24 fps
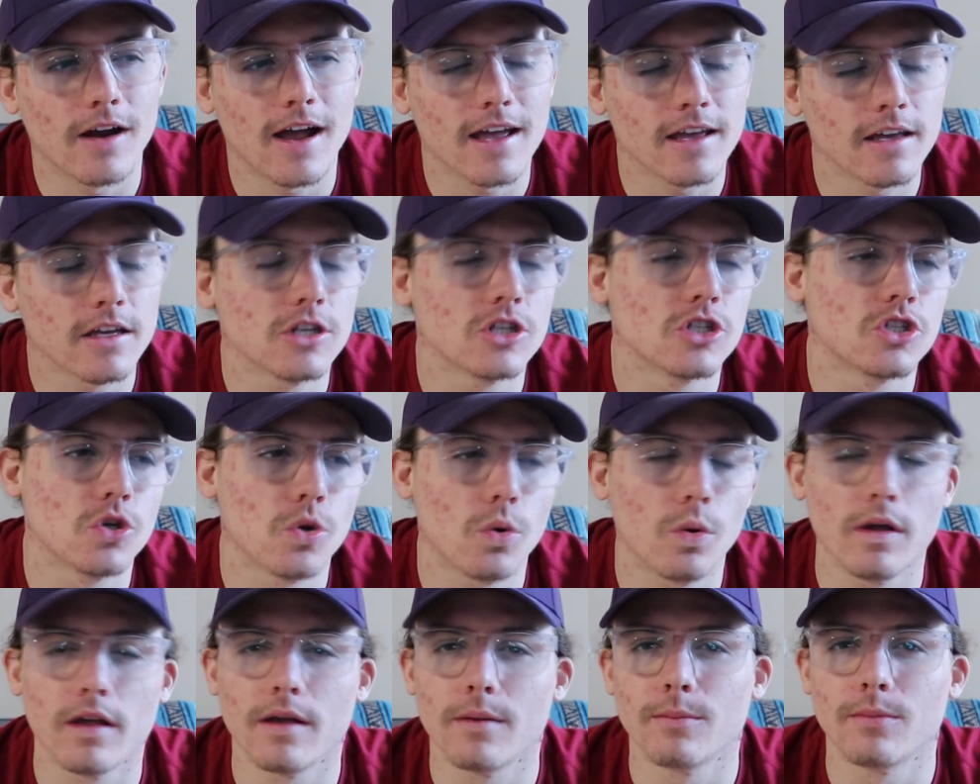Or I
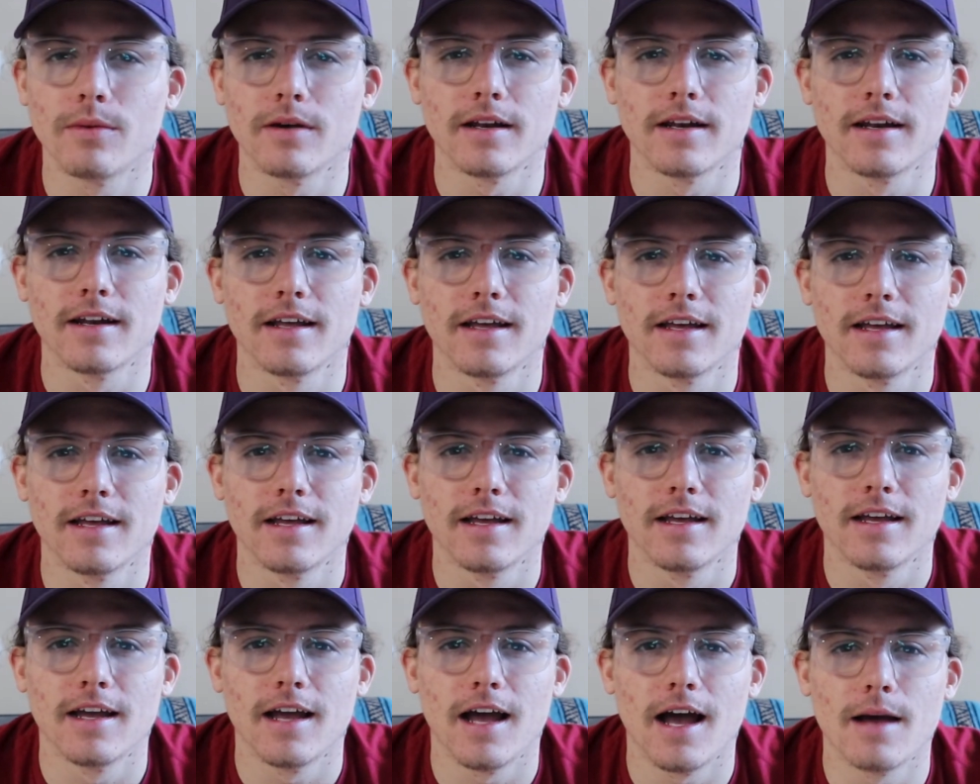enjoy it, but
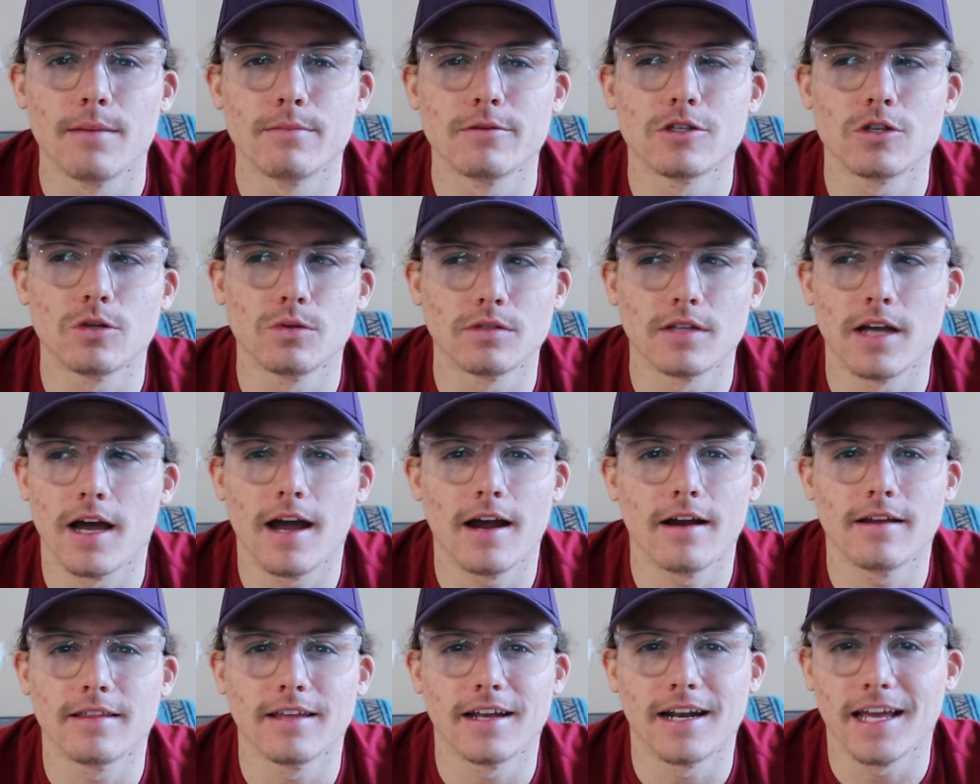I'm so
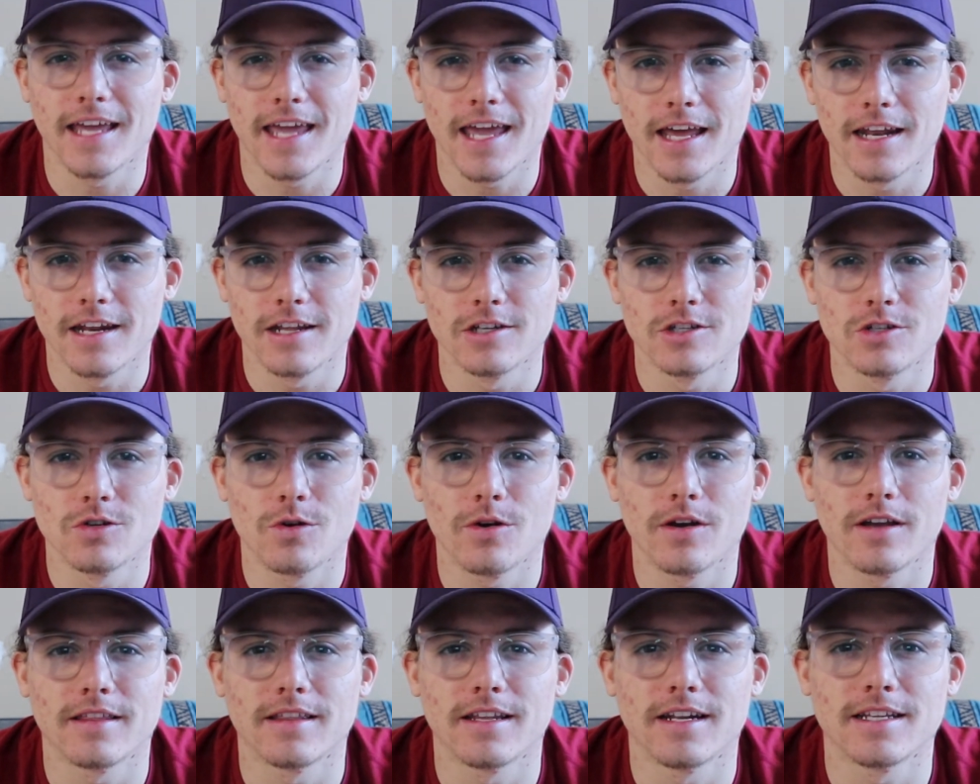tired that I can't
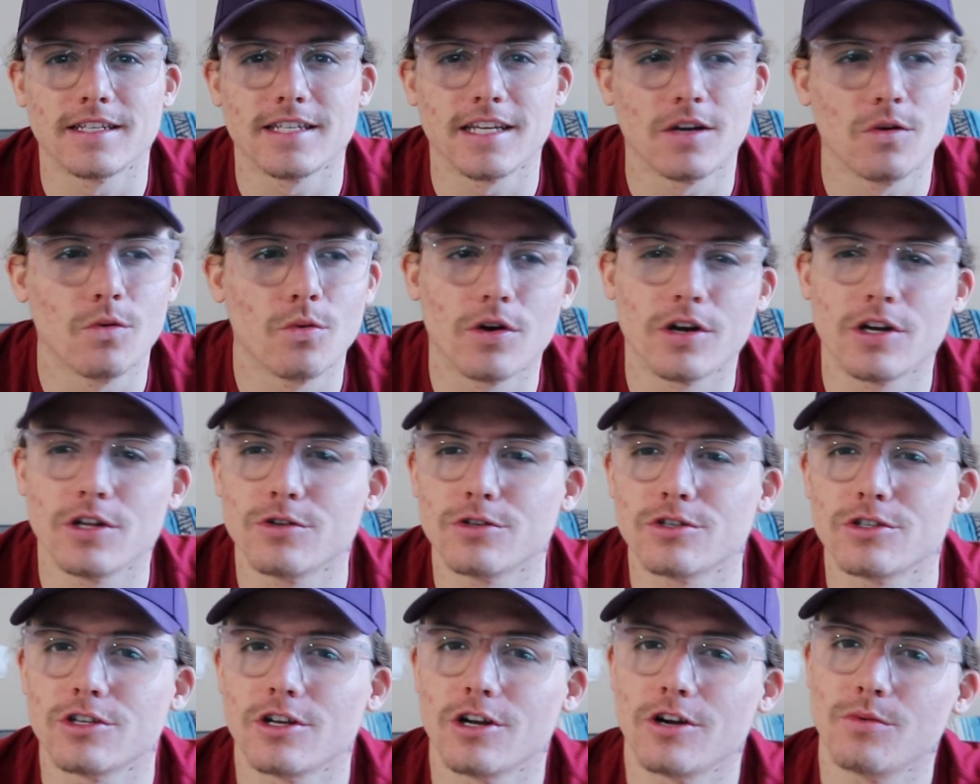enjoy it. And then it's like, where
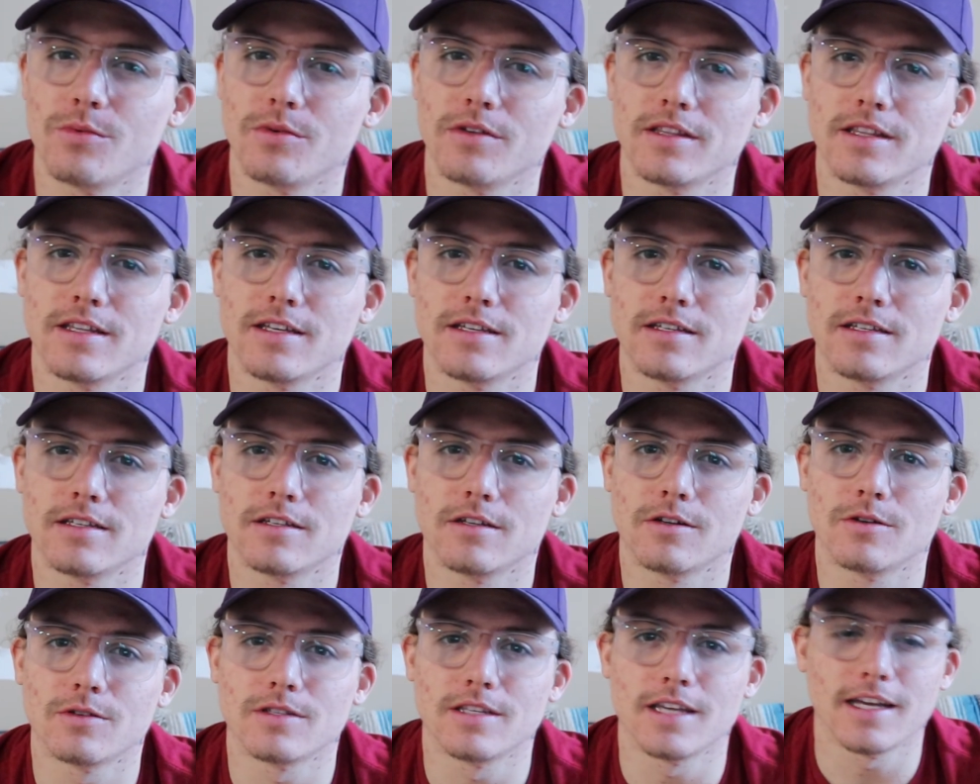do you start with
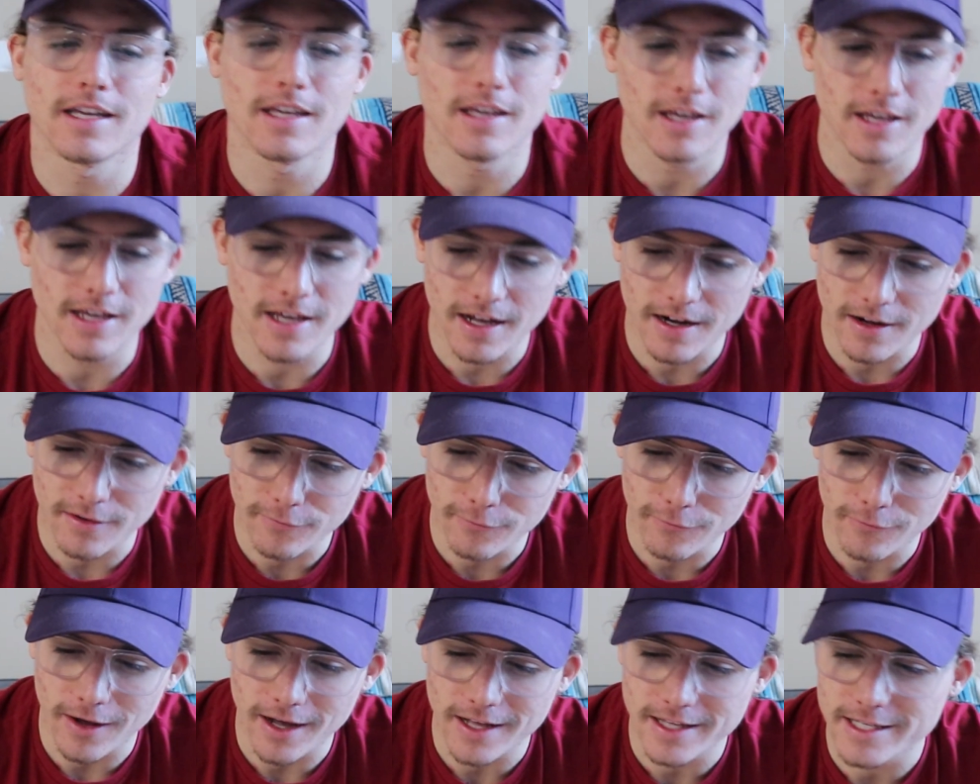these? It's like, you
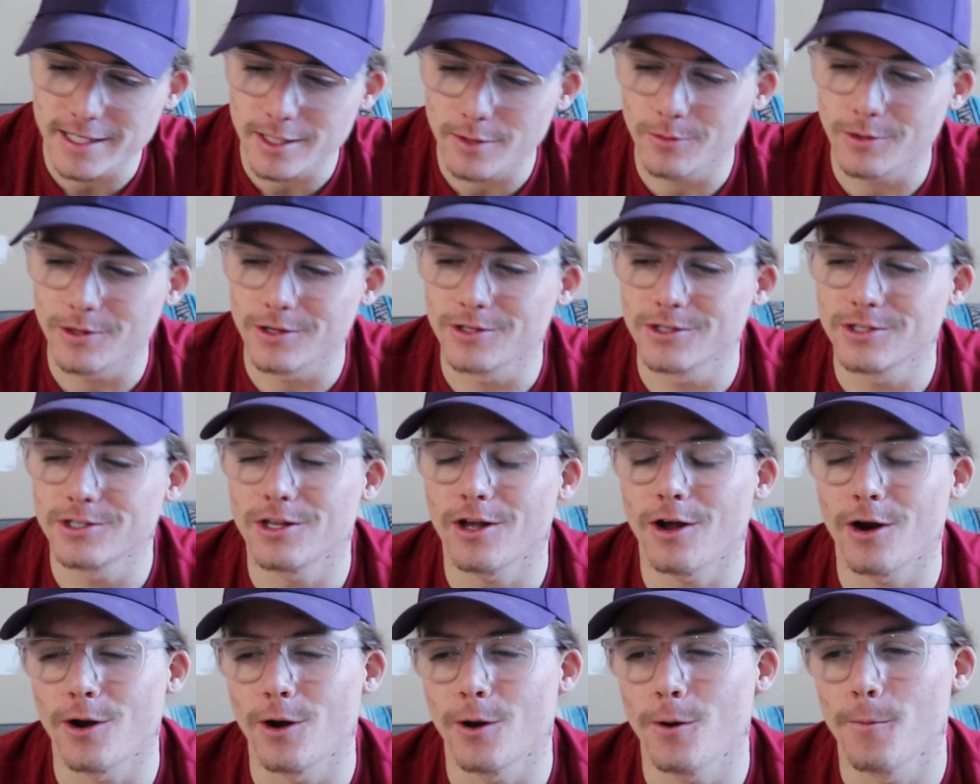gotta find somewhere to
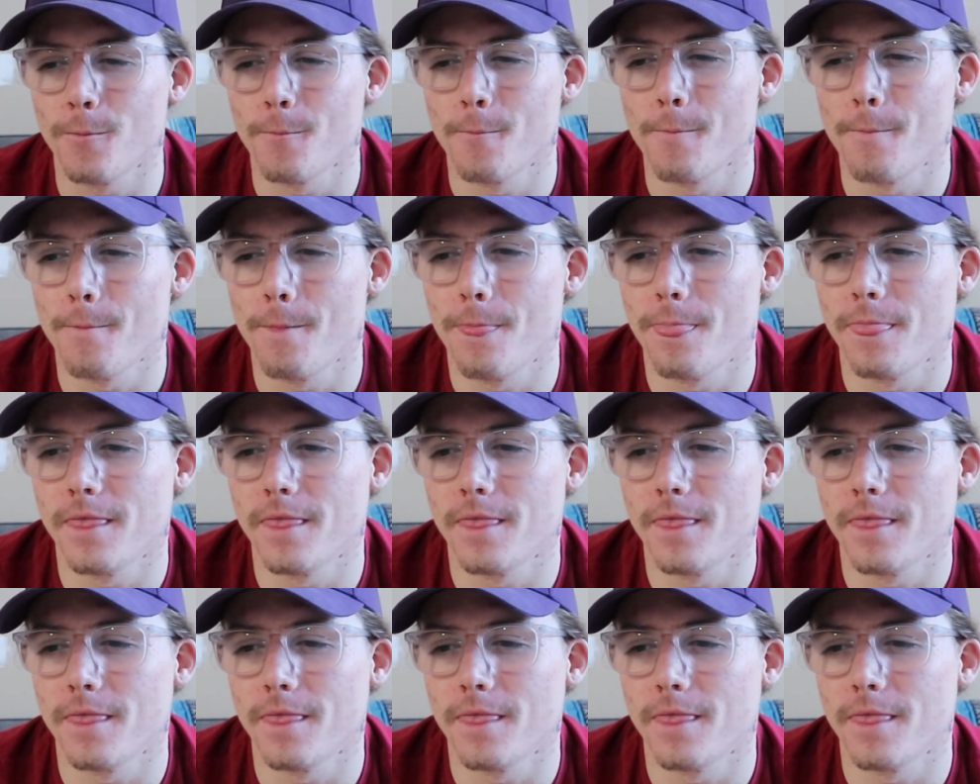start.